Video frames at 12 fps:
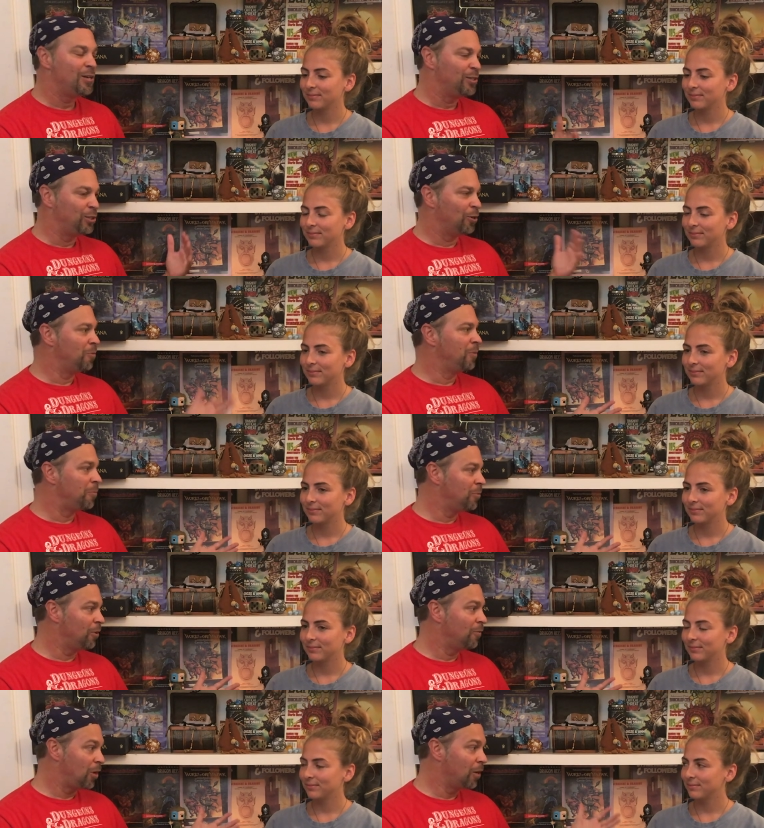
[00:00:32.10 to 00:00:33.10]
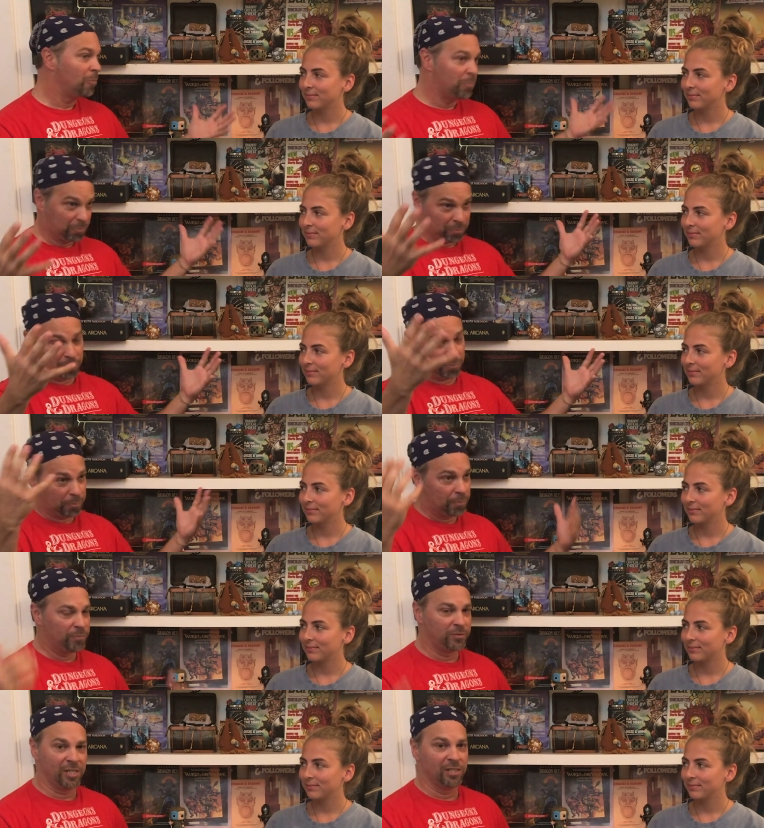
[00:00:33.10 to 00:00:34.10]
Speaker 1: you're a member of our
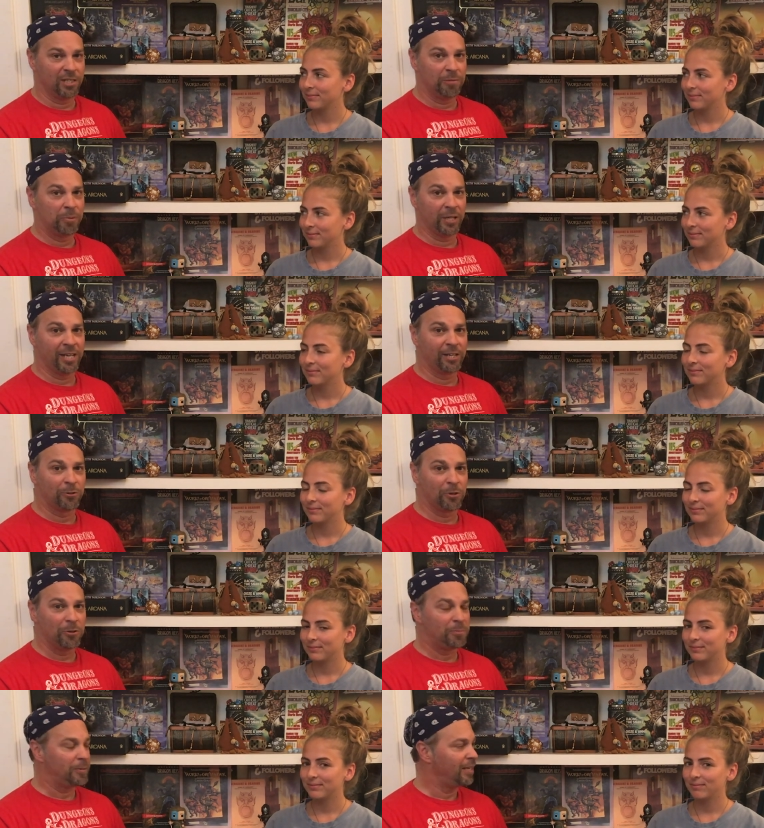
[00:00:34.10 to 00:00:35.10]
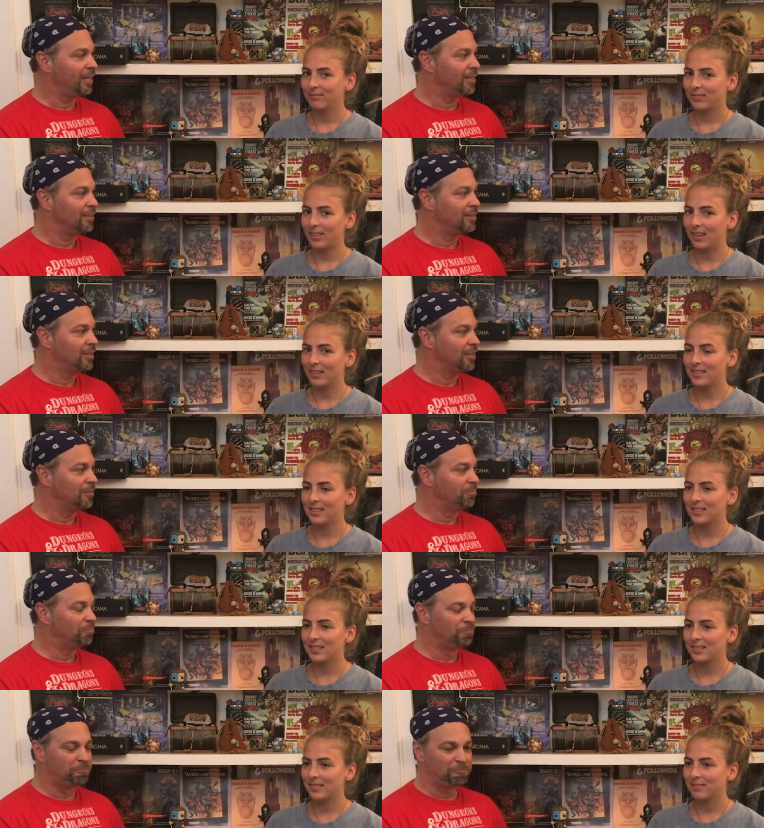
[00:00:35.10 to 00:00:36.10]
D&D playing group. And
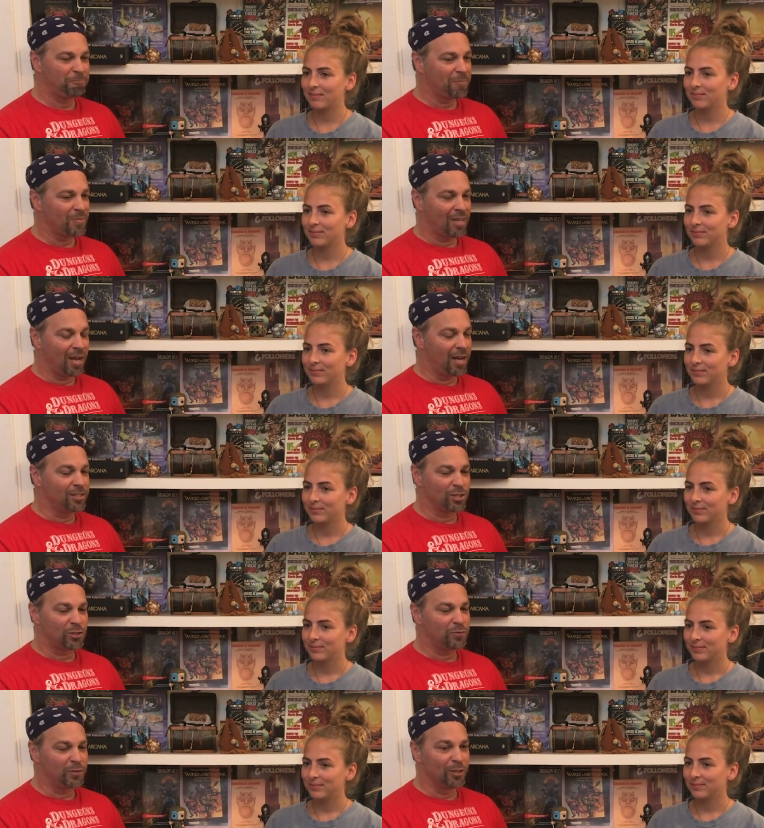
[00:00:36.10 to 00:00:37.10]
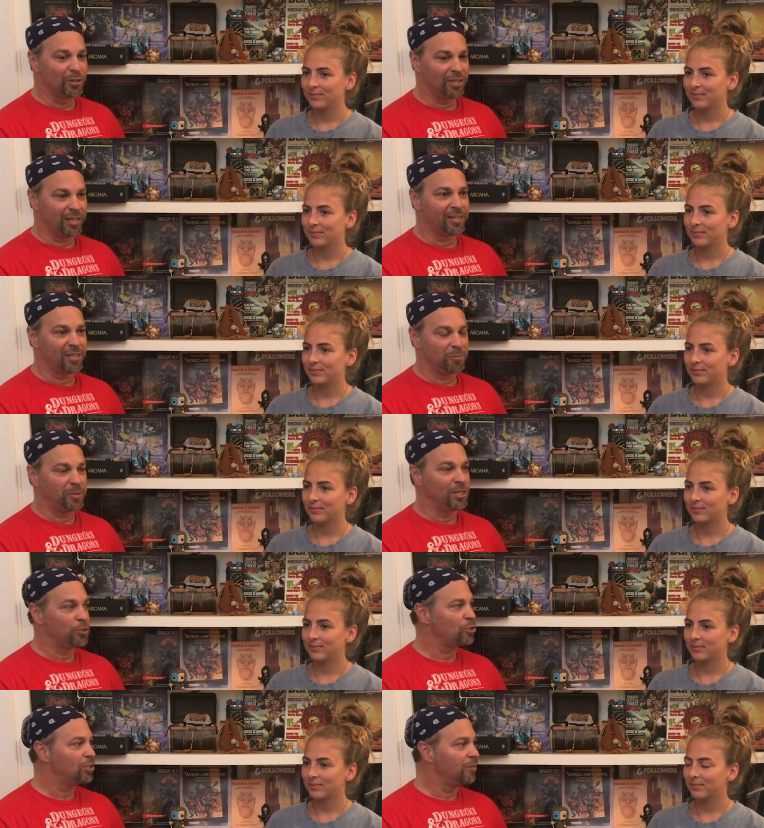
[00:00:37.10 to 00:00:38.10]
um, I just feel like it'd be
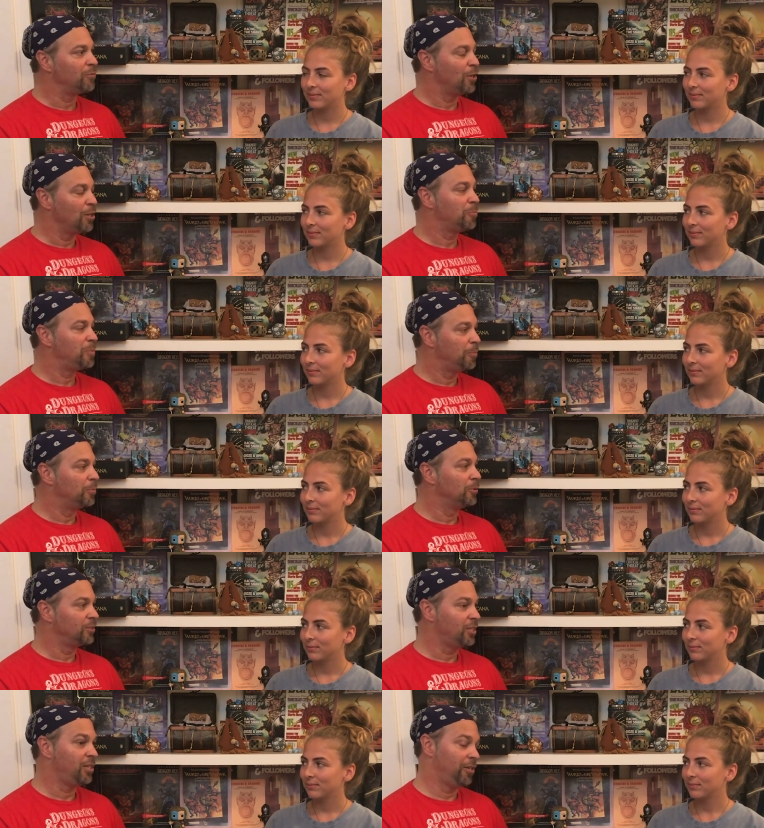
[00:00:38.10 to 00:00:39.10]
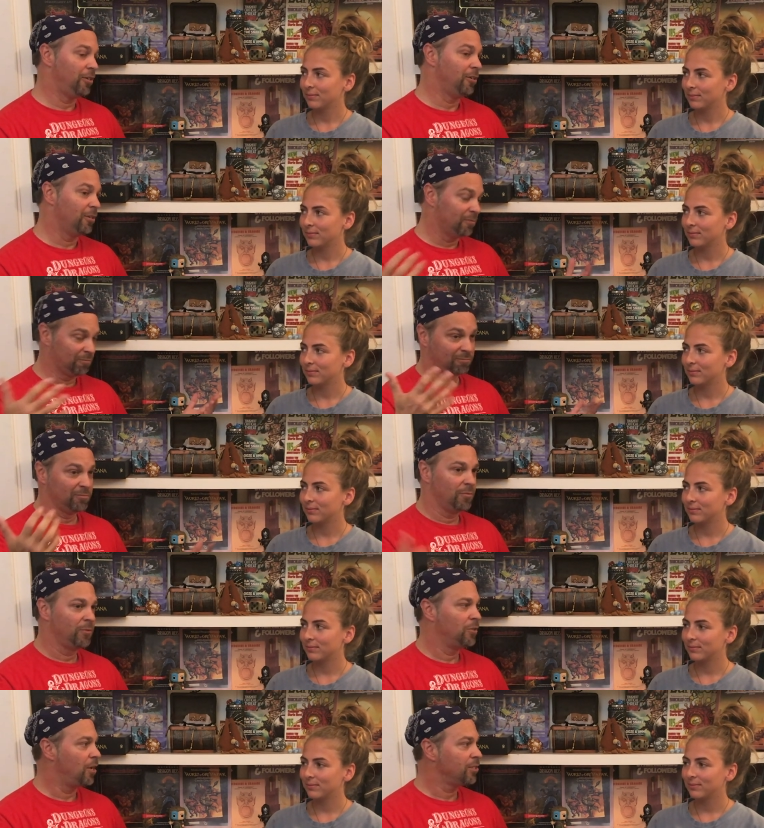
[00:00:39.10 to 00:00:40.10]
interesting for other people to hear
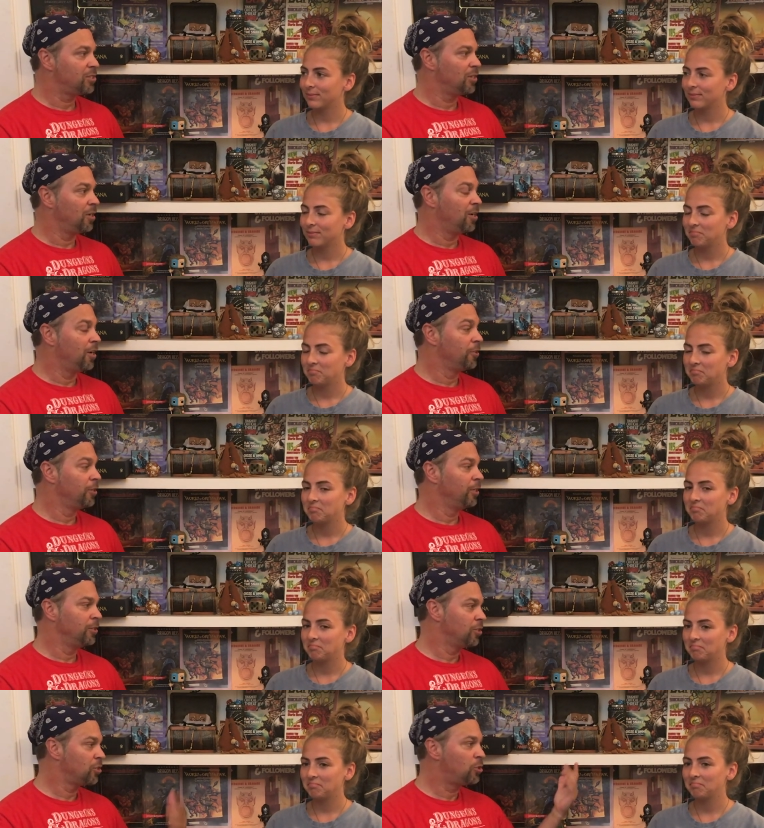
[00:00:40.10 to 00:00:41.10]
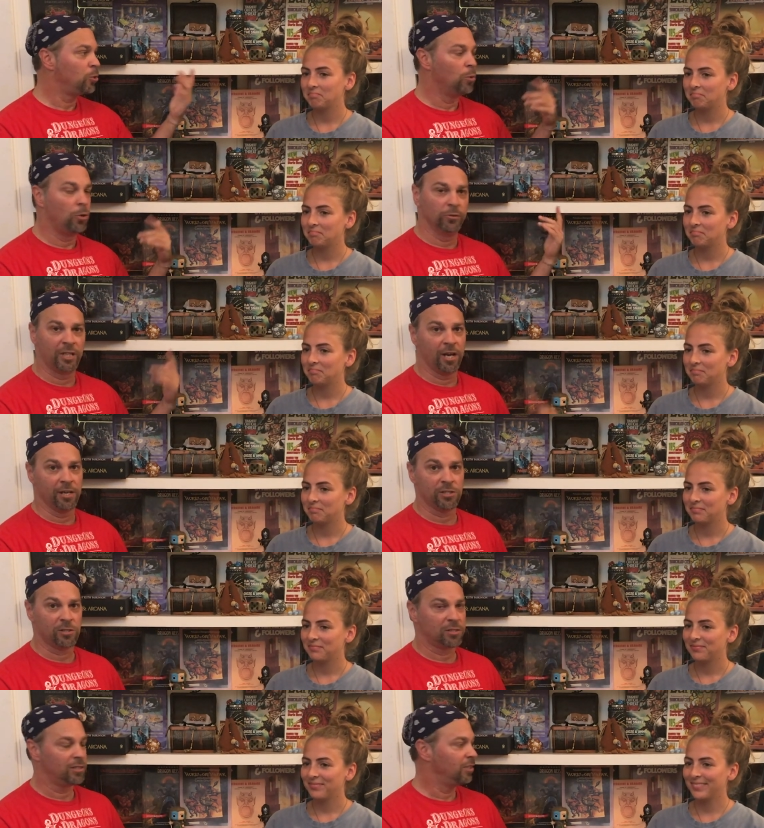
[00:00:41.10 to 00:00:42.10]
thoughts uh, other than just two old
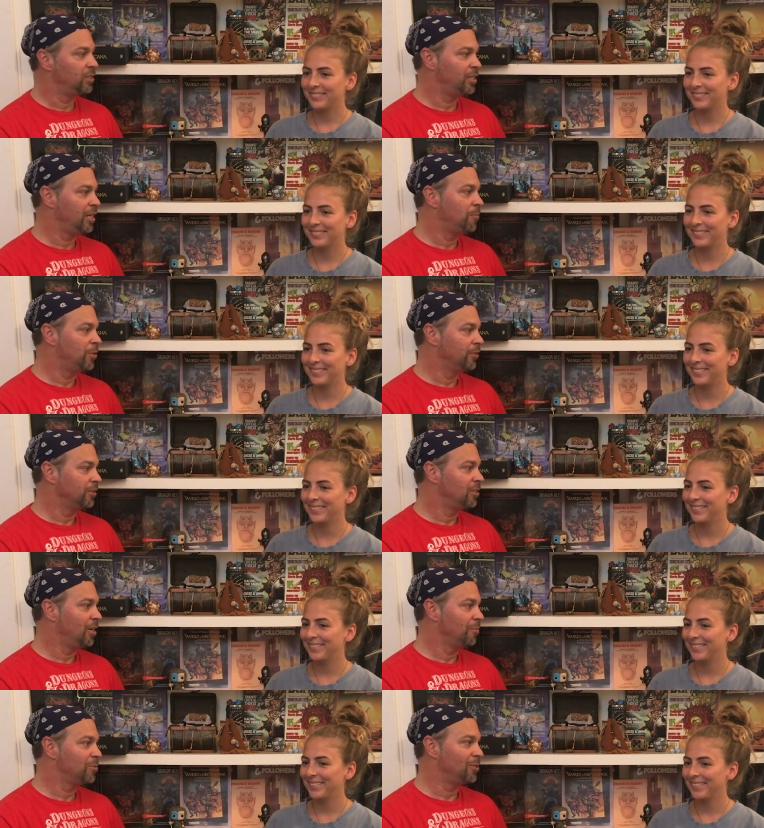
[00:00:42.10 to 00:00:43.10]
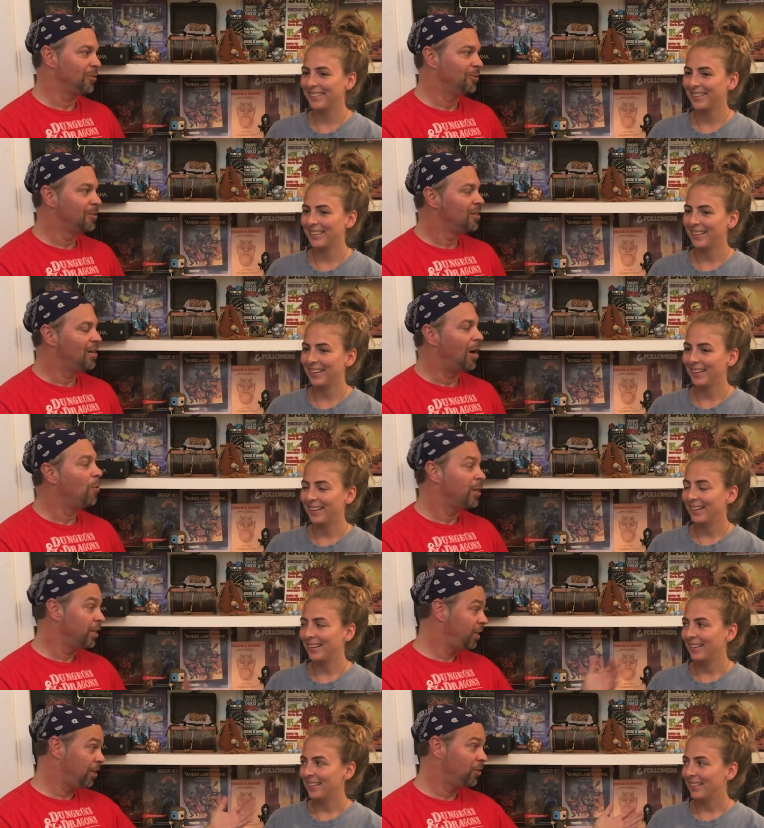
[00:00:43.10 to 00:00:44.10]
guys that DM all the time. So I want
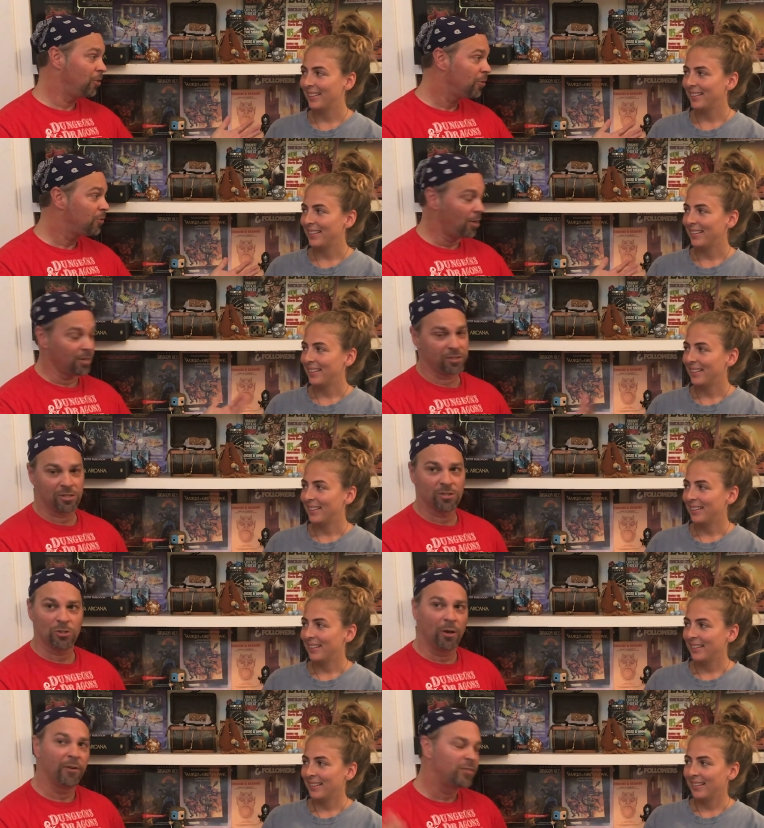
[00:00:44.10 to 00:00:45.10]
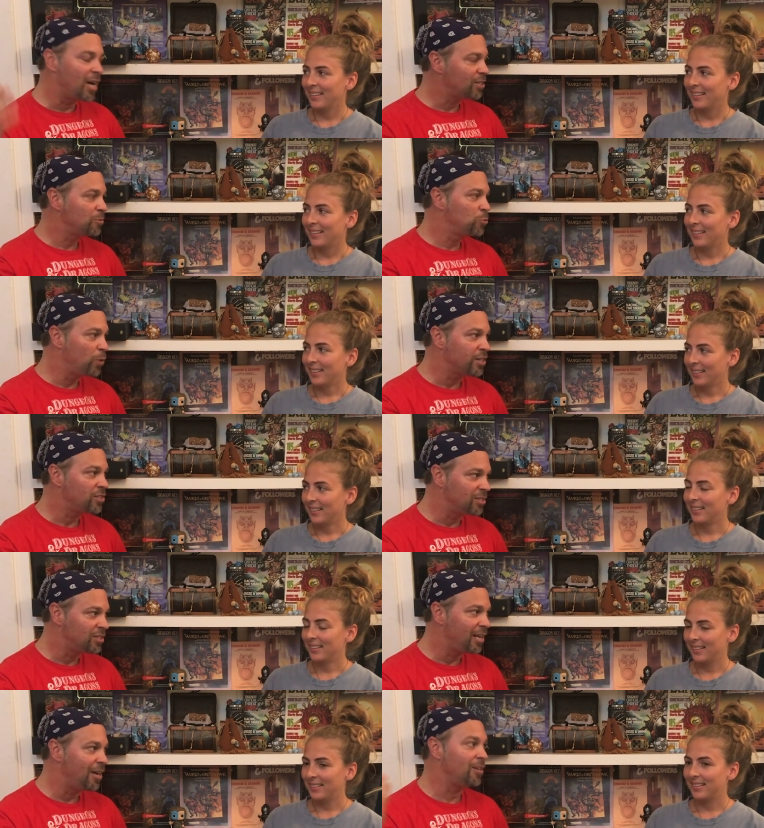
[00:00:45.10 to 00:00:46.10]
to hear your thoughts. So I've got some questions
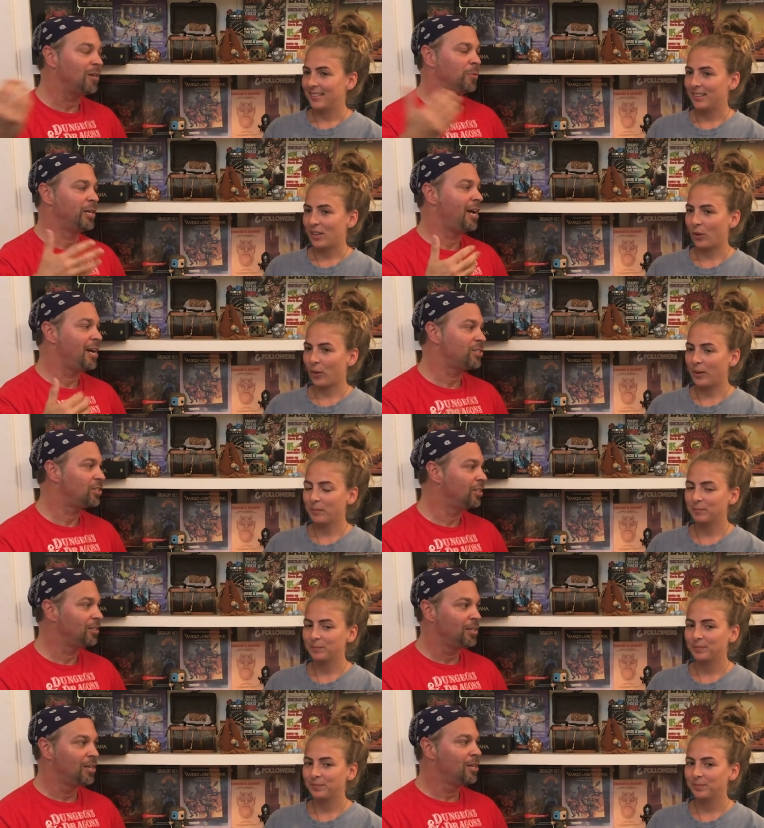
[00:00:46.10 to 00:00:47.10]
down. I'm going to okay. ask you.